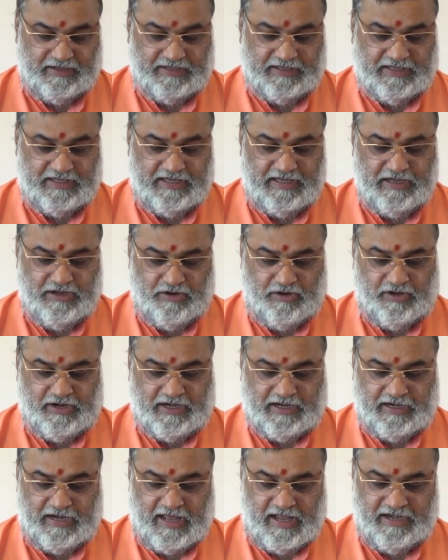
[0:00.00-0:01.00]
Ghee or
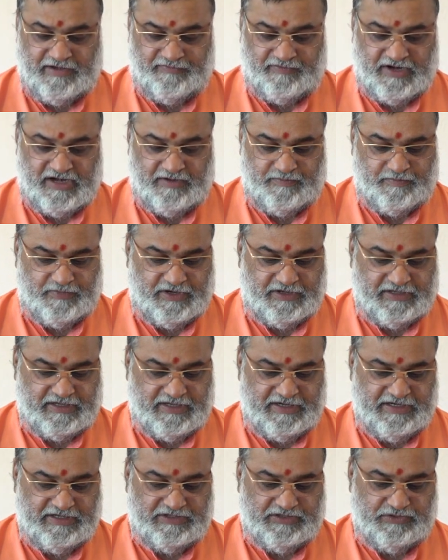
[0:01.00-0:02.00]
clarified
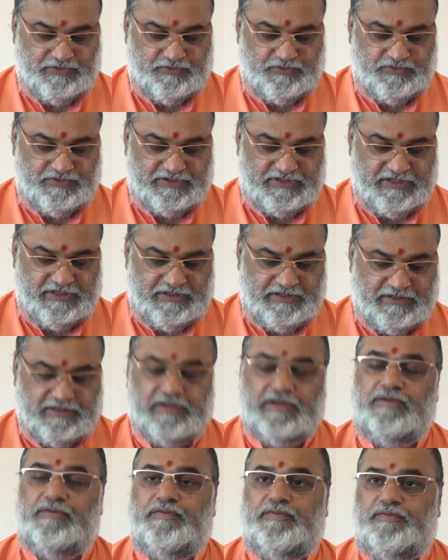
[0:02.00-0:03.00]
butter is used in
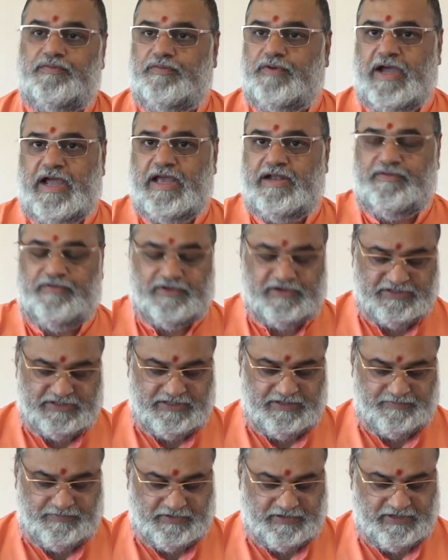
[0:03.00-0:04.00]
fire
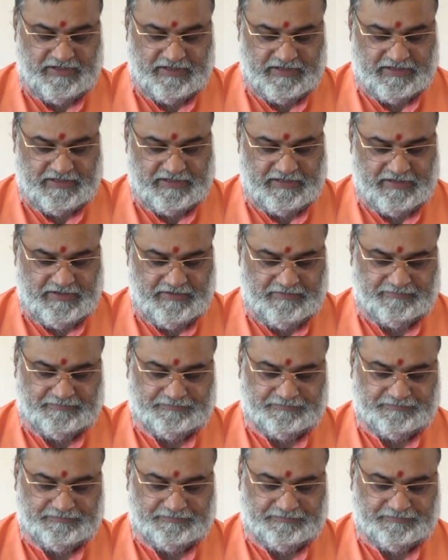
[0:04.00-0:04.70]
worship or yajna.